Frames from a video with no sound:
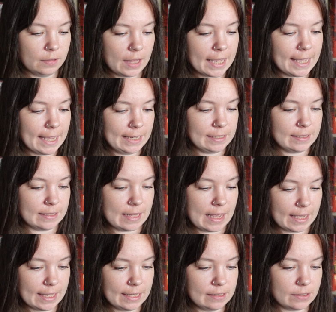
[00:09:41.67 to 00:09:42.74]
Their killings and their
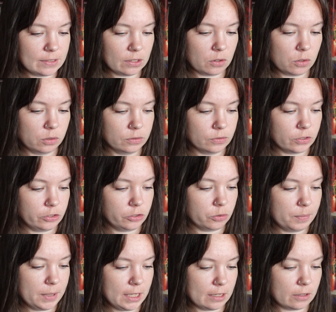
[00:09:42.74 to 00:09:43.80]
killers are caught on social
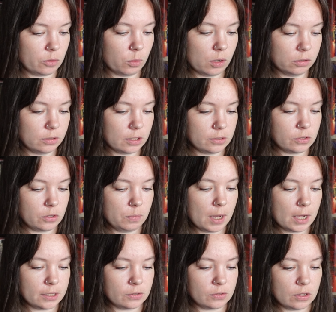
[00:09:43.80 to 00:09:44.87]
media. The world knows who
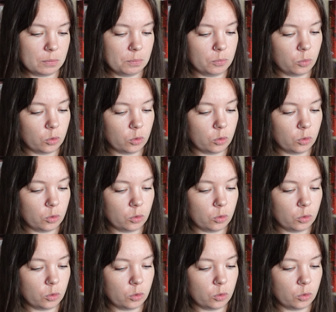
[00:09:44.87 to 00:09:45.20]
murders them.